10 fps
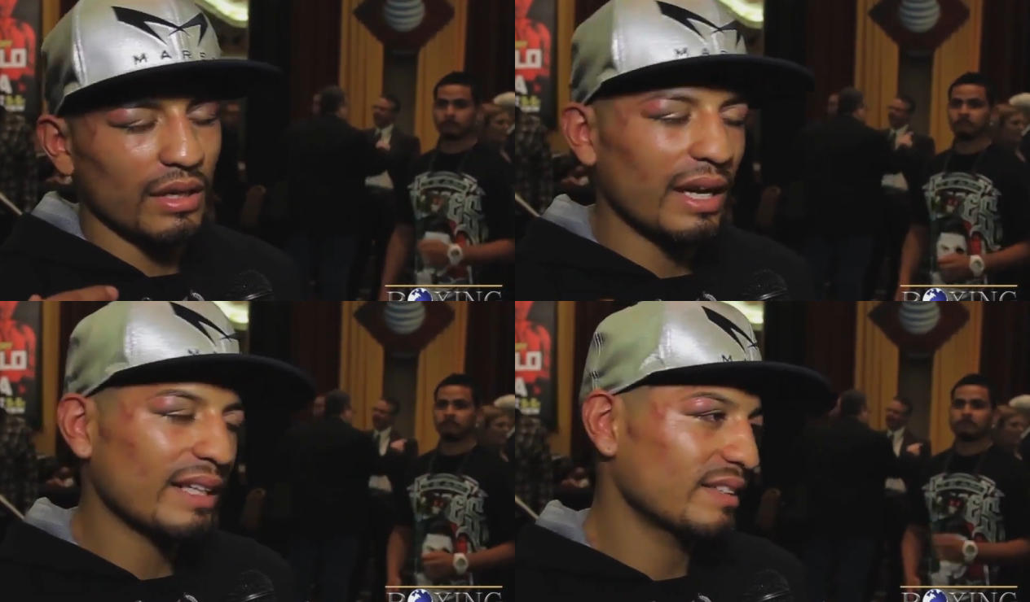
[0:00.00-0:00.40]

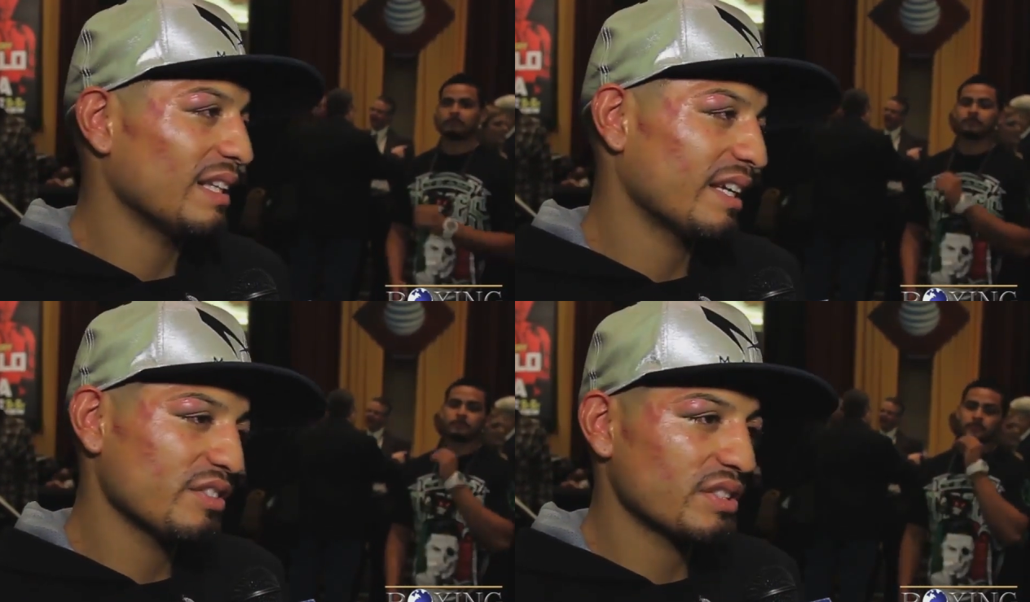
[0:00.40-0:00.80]
Speaker 1: Got,
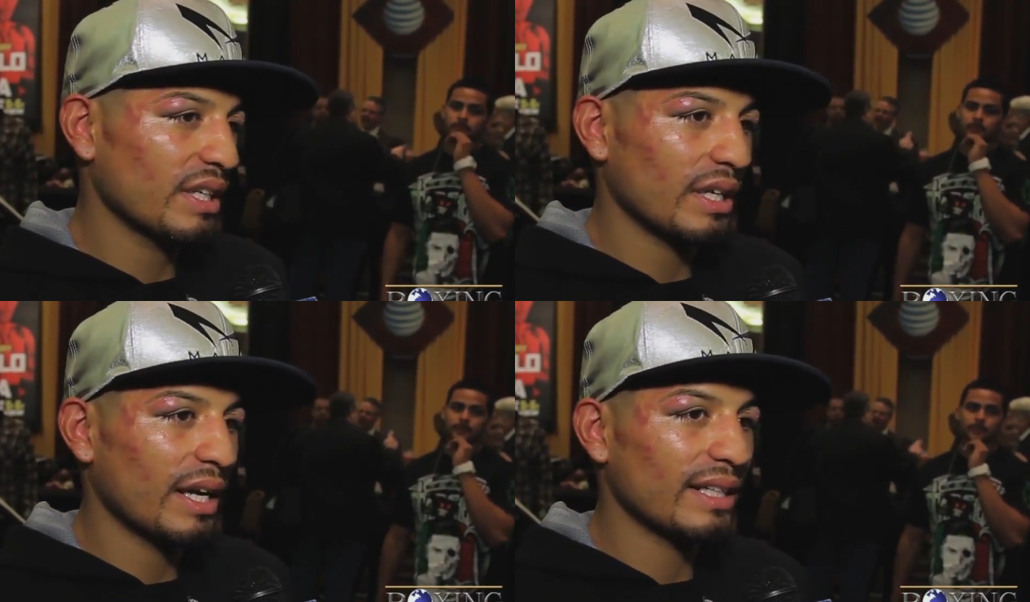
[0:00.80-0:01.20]
like you
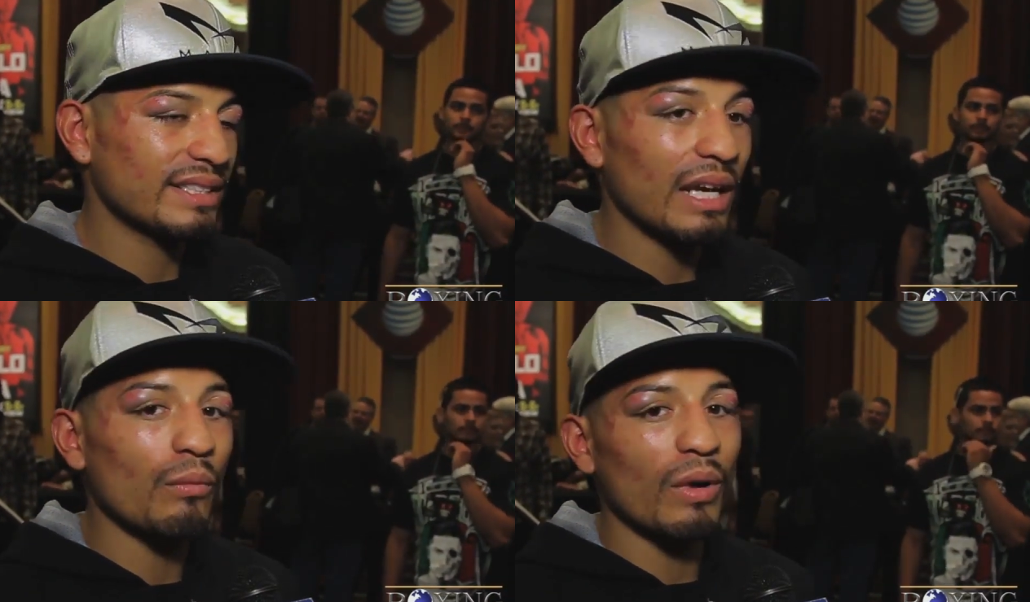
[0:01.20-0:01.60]
said, I got
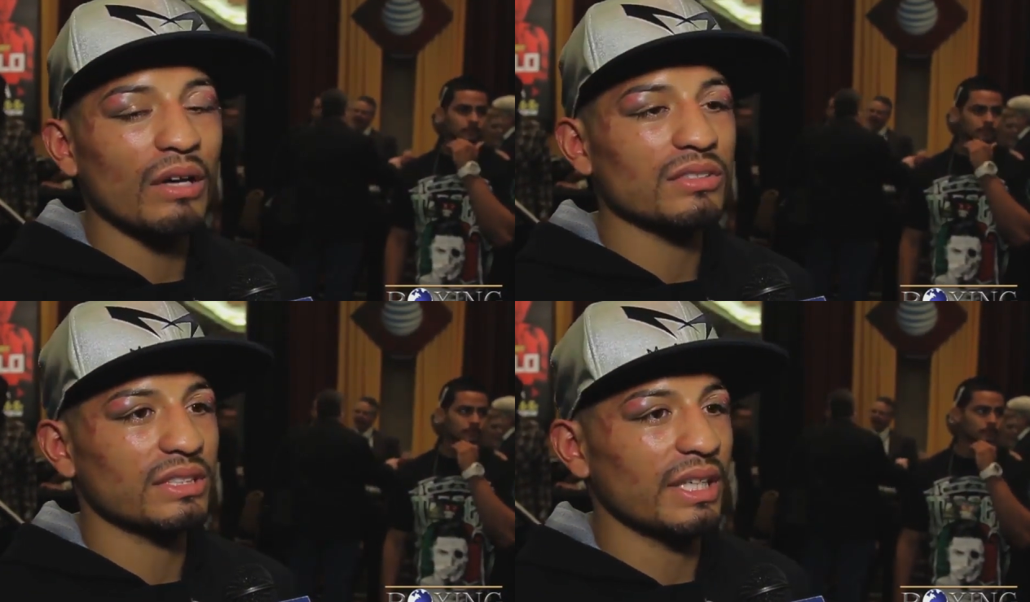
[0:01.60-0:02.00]
10
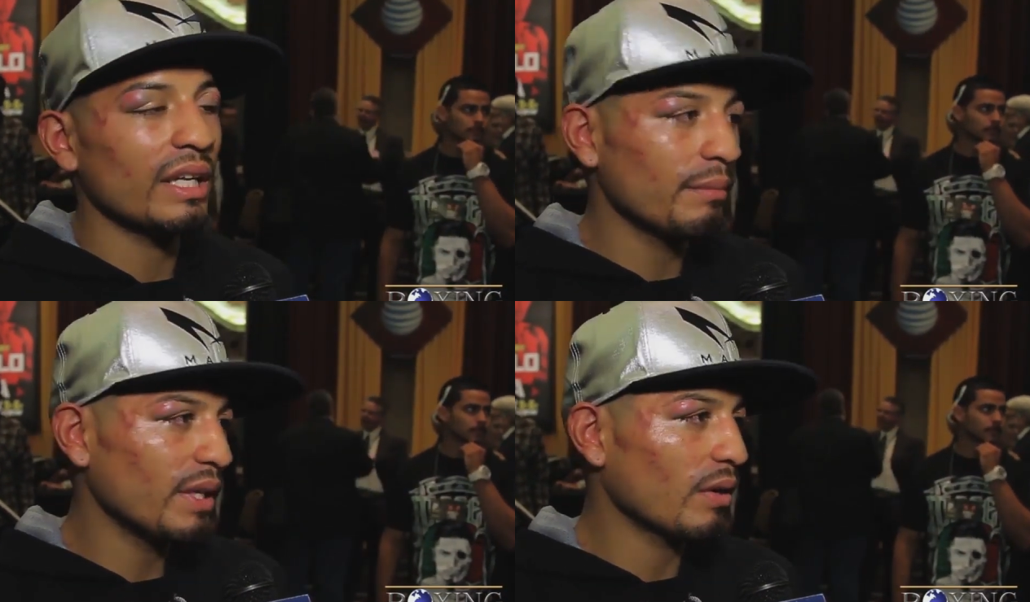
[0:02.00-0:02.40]
rounds
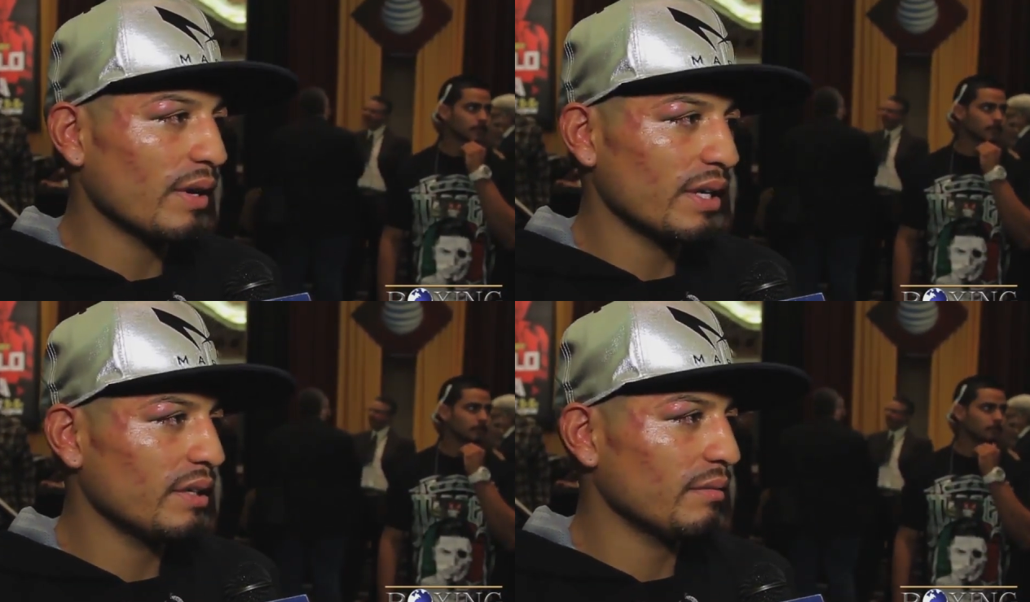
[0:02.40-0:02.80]
in me
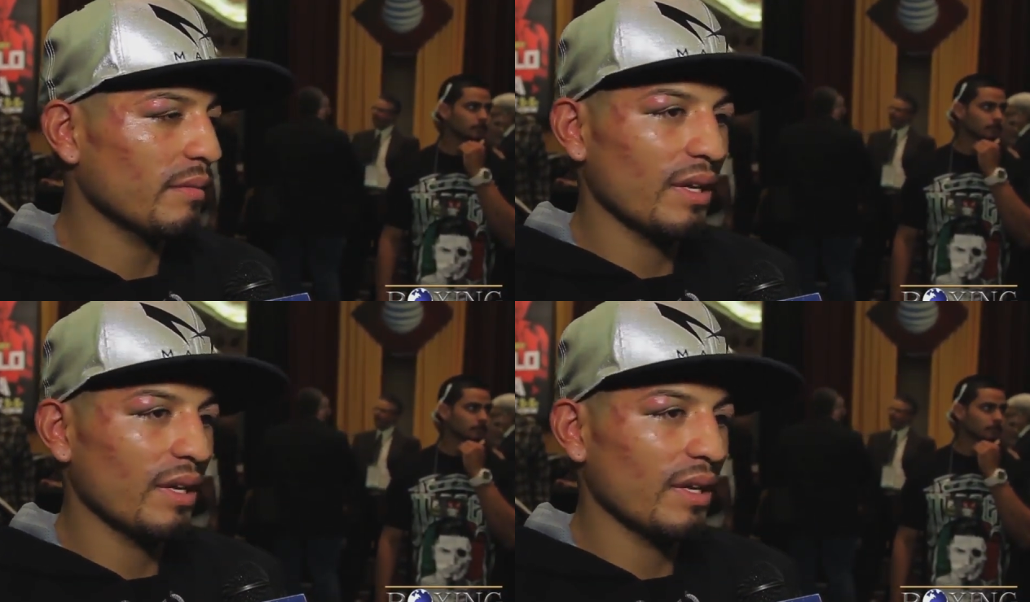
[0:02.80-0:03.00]
already.